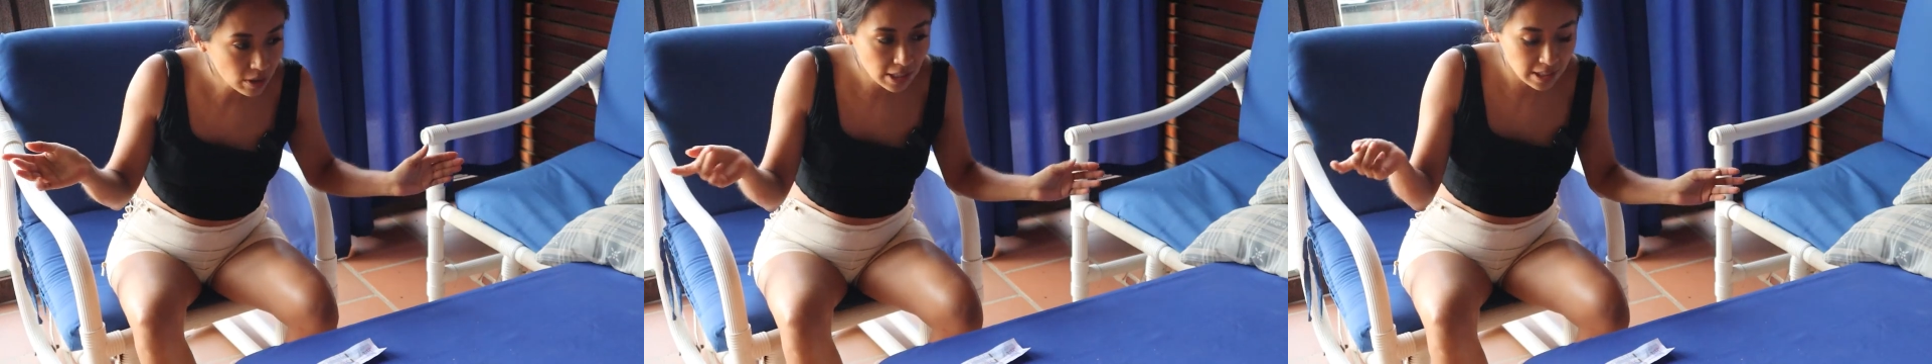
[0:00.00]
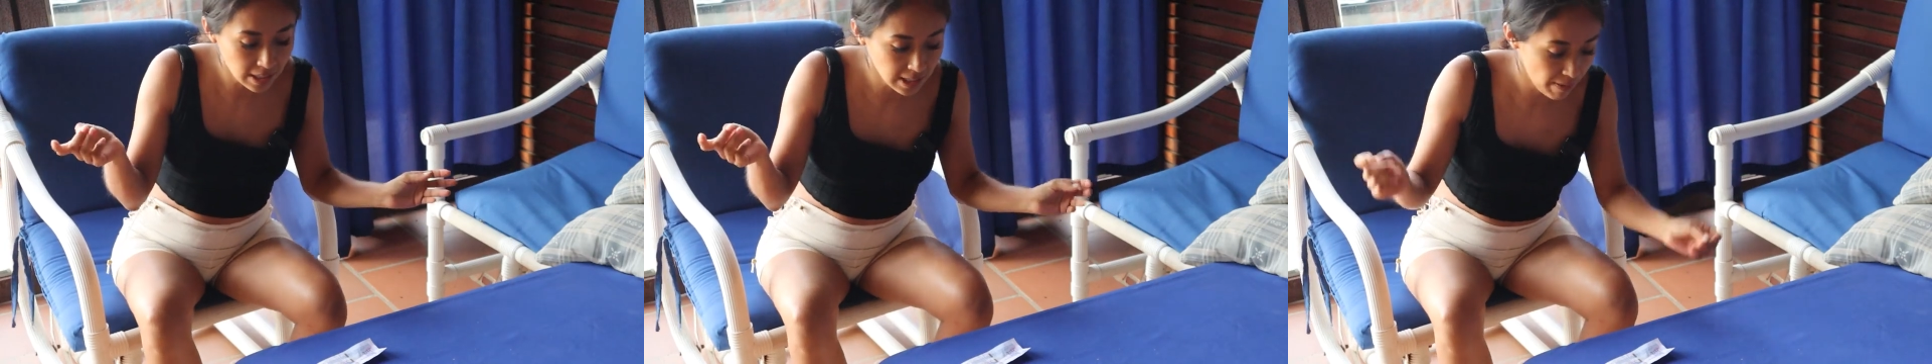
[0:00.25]

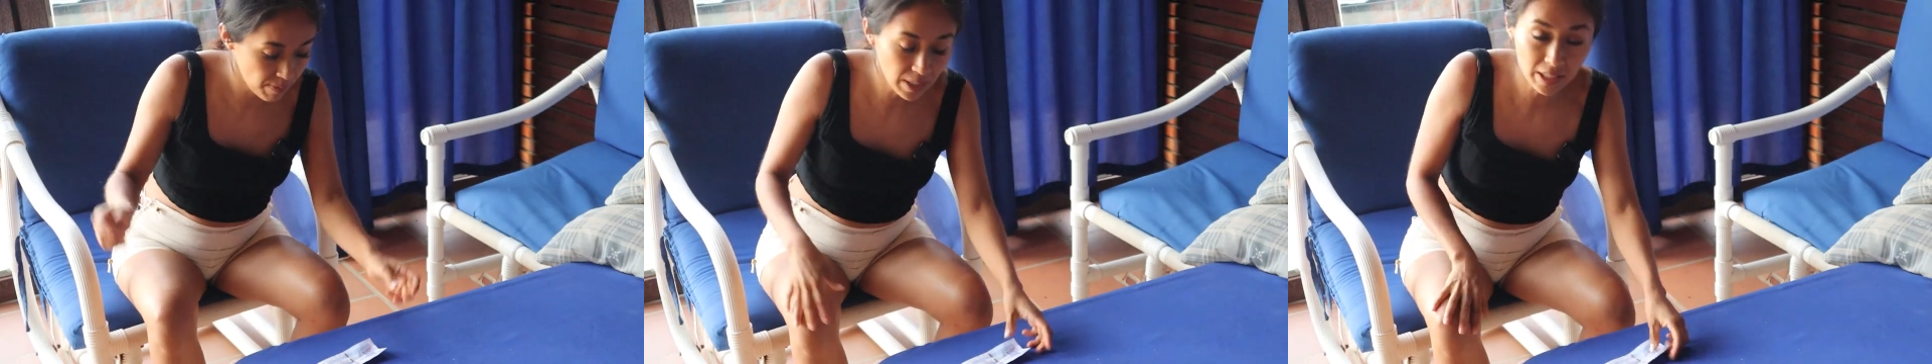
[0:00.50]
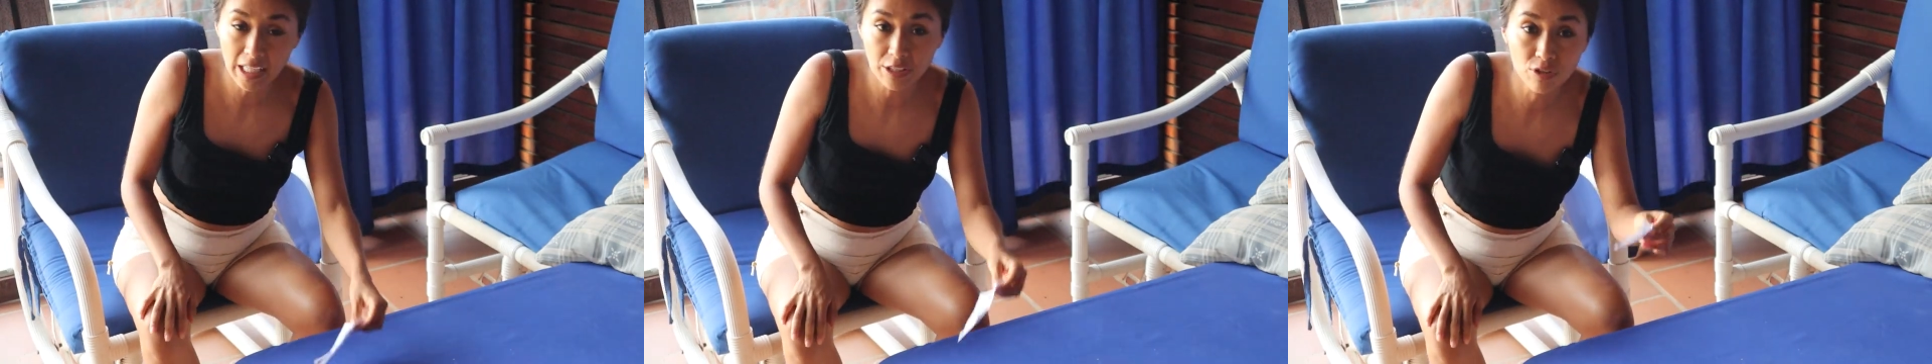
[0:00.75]
This is the
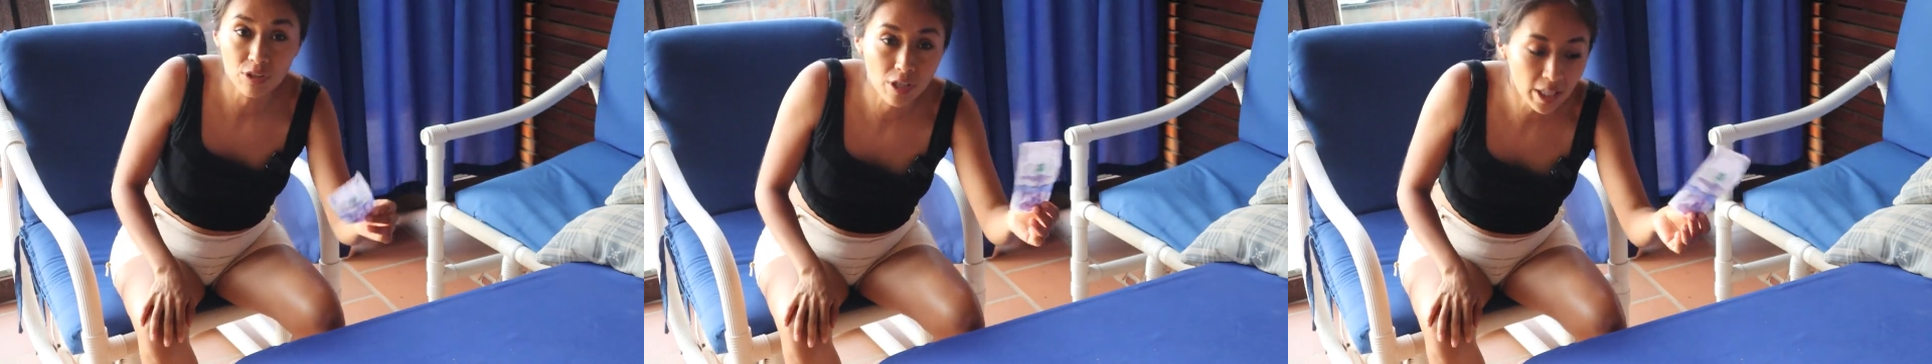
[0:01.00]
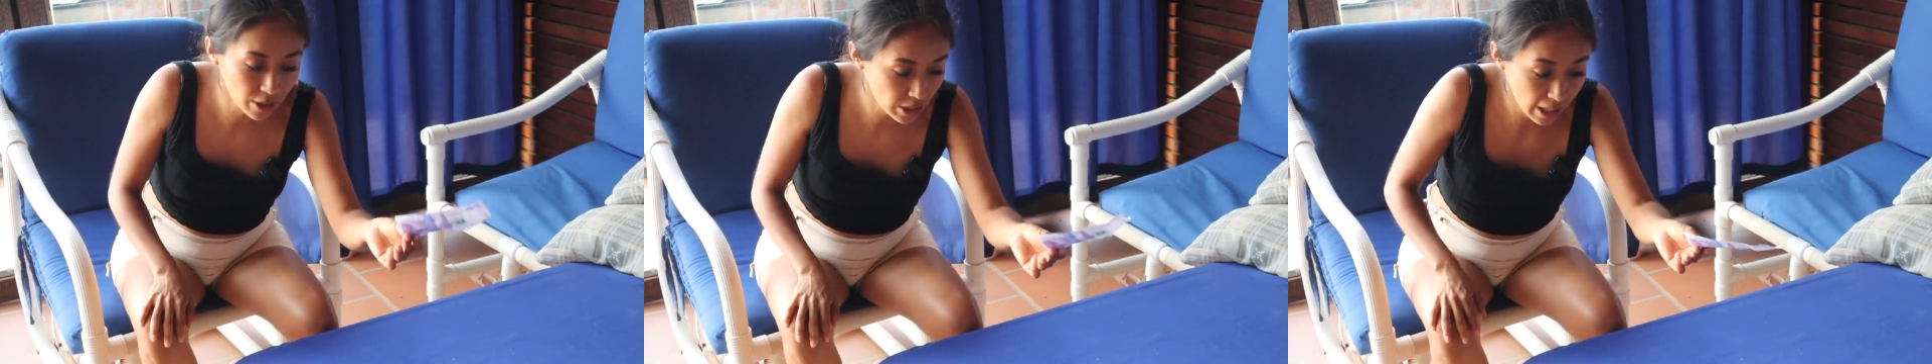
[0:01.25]
bill that
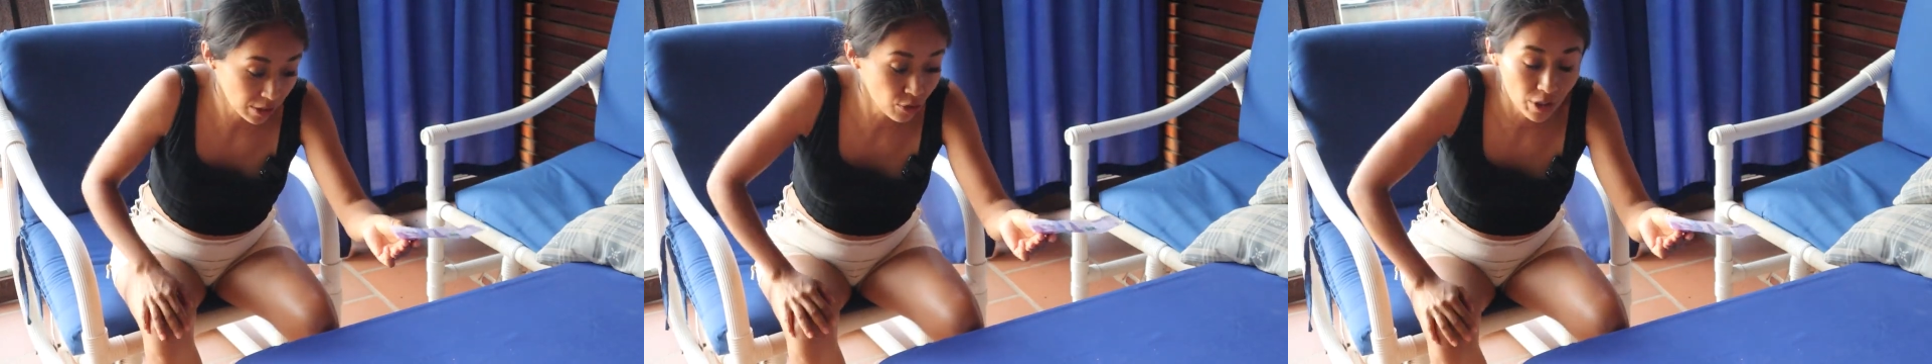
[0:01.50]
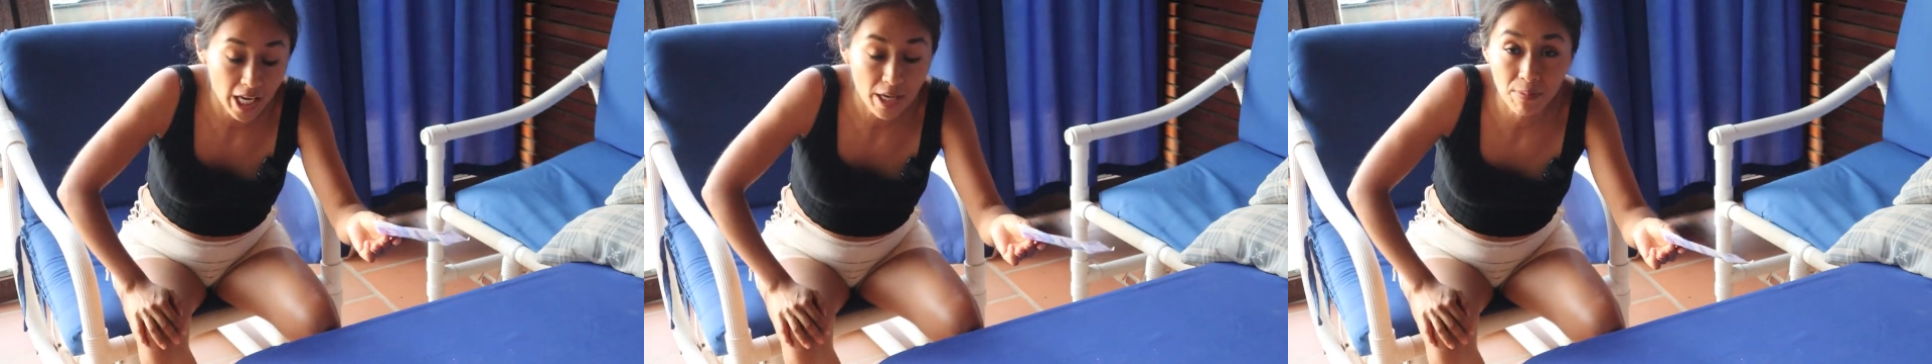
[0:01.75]

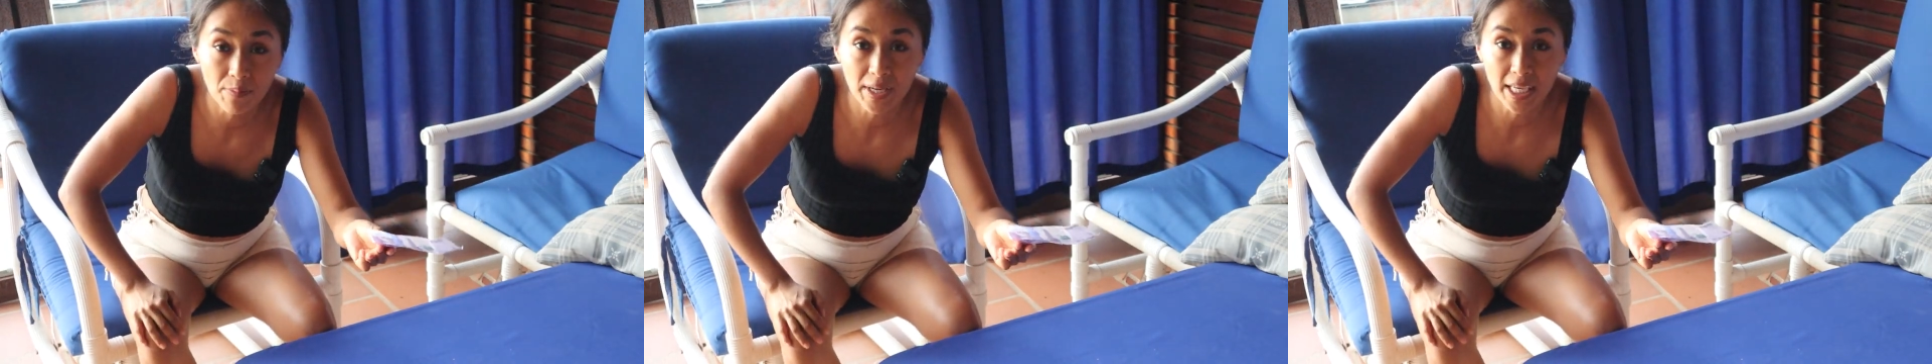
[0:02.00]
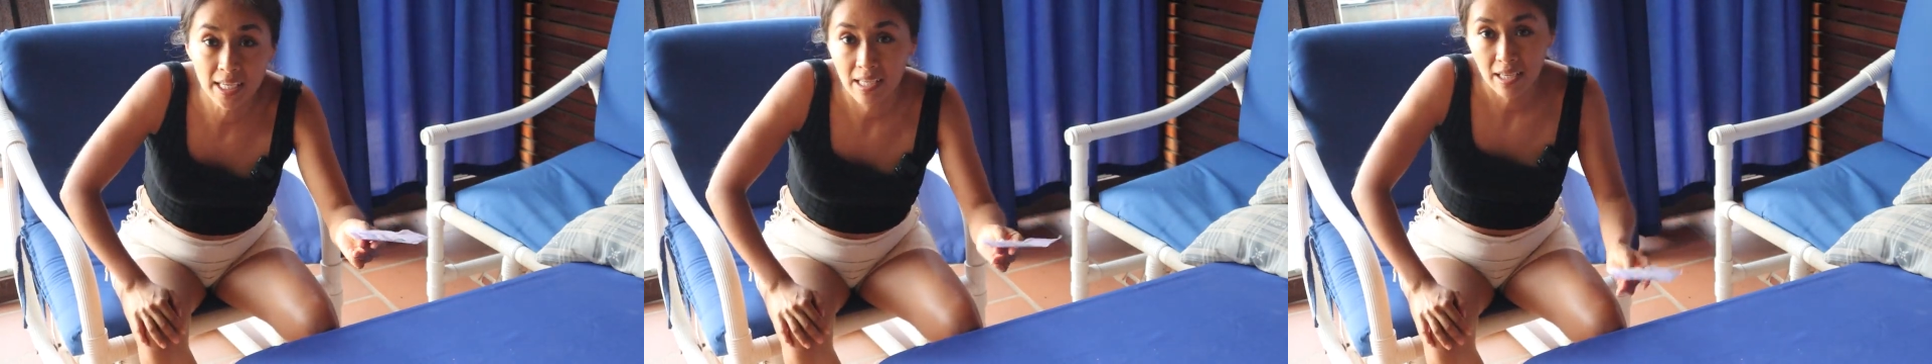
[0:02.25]
you gave
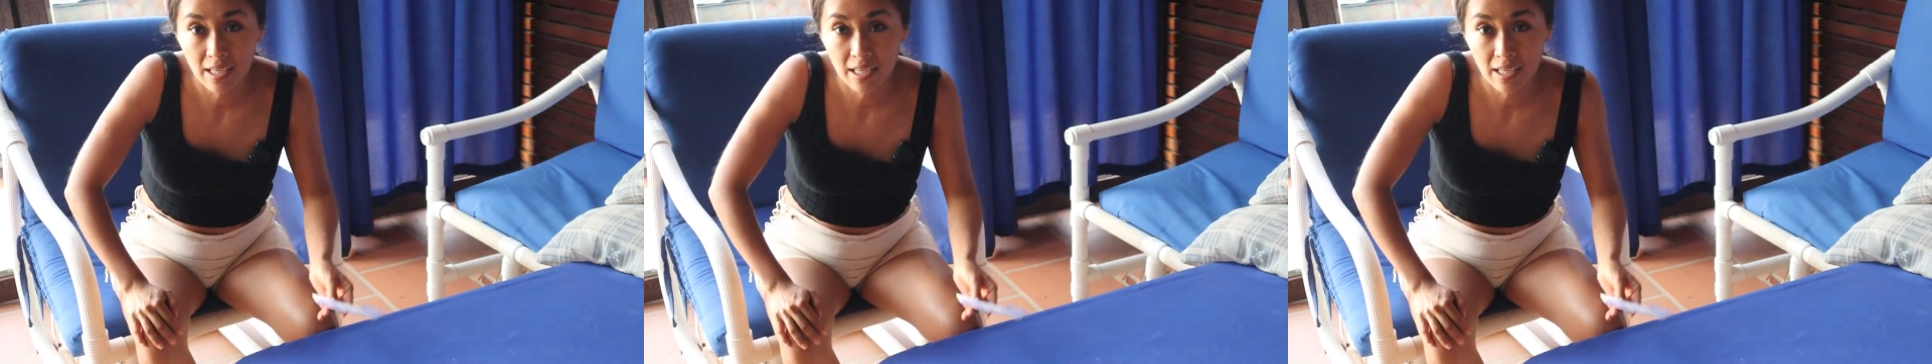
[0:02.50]
me."